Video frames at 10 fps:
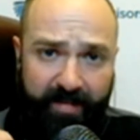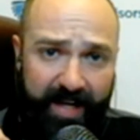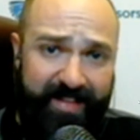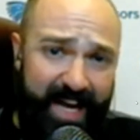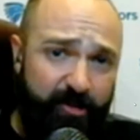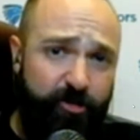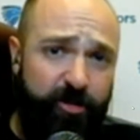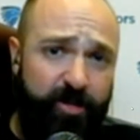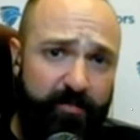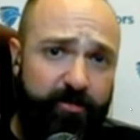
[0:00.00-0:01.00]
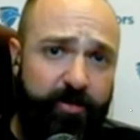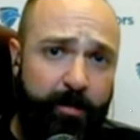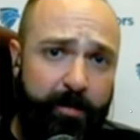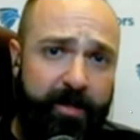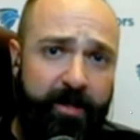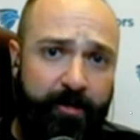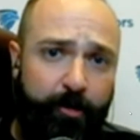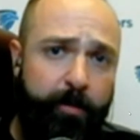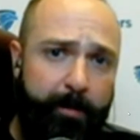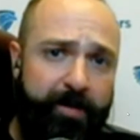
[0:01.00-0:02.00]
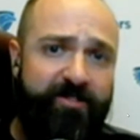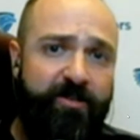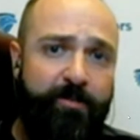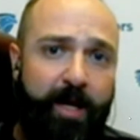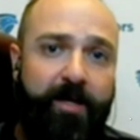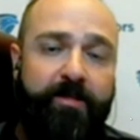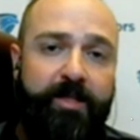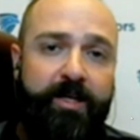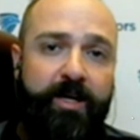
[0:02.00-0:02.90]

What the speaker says: that should give somebody a little bit of peace of mind.